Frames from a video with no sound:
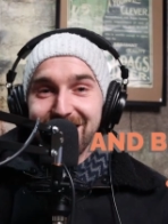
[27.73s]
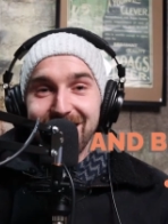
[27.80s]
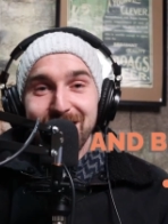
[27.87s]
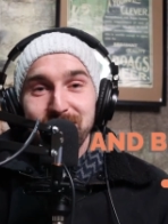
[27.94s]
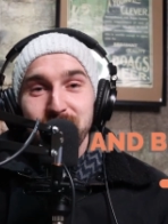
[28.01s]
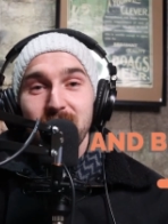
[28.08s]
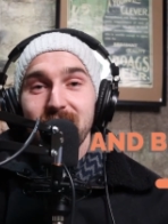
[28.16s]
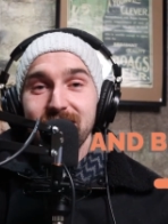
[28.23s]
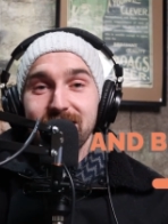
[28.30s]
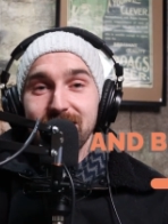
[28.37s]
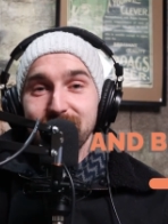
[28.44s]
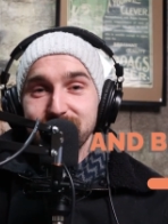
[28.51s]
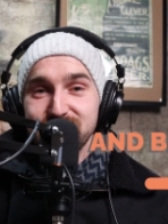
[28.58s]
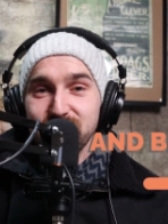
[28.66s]
Yeah, my
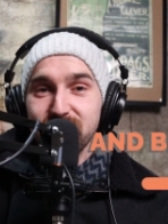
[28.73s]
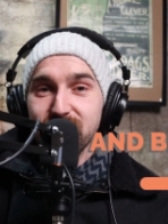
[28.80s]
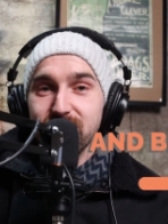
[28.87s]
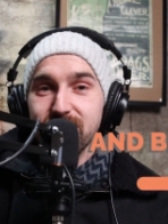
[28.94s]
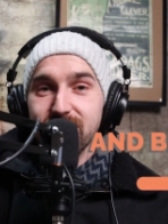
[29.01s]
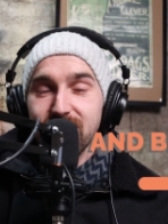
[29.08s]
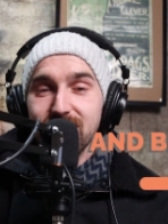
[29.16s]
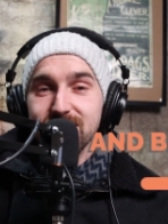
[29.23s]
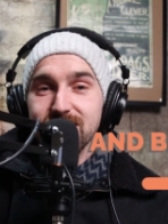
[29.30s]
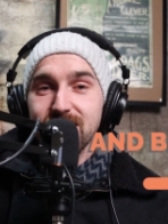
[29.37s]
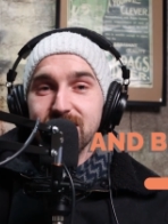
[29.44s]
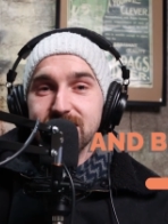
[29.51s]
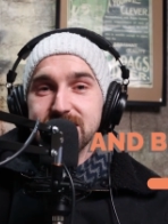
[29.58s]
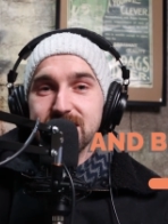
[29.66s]
name's Will, and I
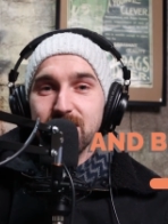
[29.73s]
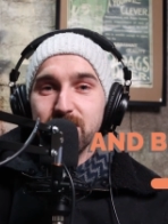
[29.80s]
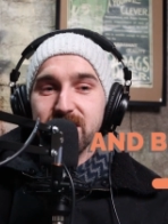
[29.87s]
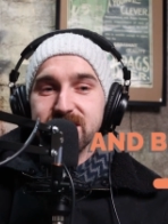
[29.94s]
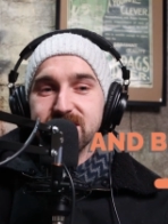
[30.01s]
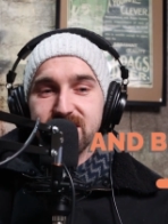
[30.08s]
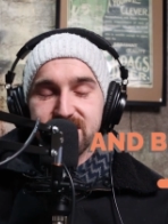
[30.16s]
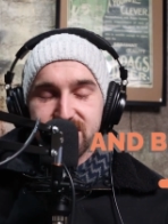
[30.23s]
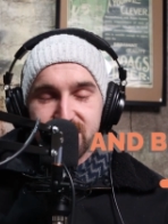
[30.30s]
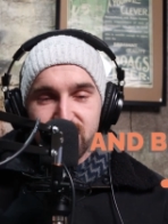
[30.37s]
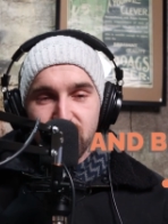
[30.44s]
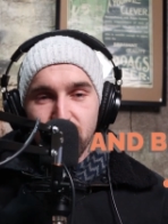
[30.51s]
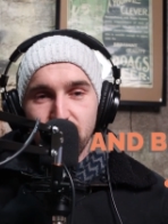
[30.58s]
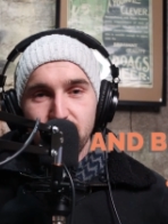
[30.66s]
like zombies, and it's
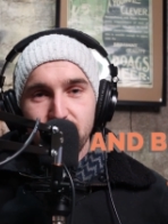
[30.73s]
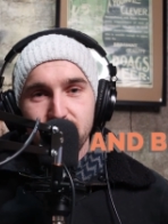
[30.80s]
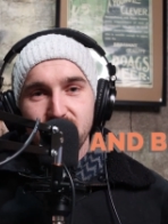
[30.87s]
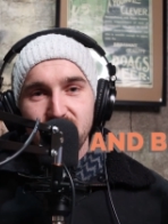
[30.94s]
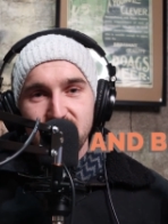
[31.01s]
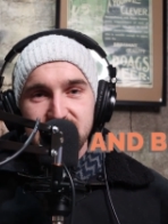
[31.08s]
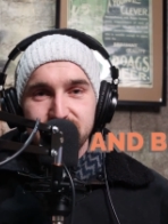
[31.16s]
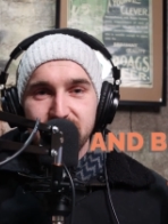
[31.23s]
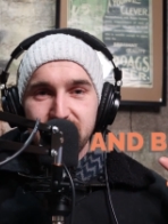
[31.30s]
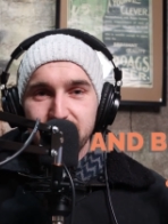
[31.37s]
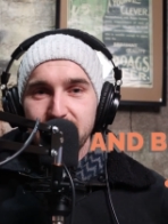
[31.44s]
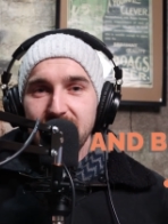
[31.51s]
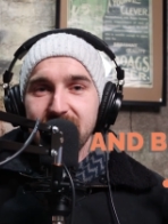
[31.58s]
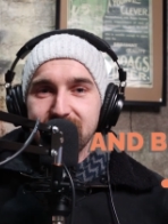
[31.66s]
so good to
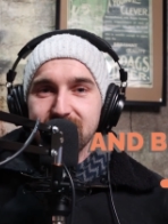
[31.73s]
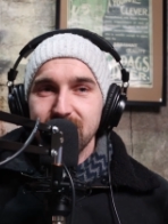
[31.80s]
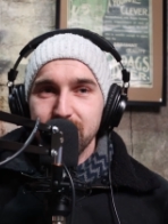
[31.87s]
be back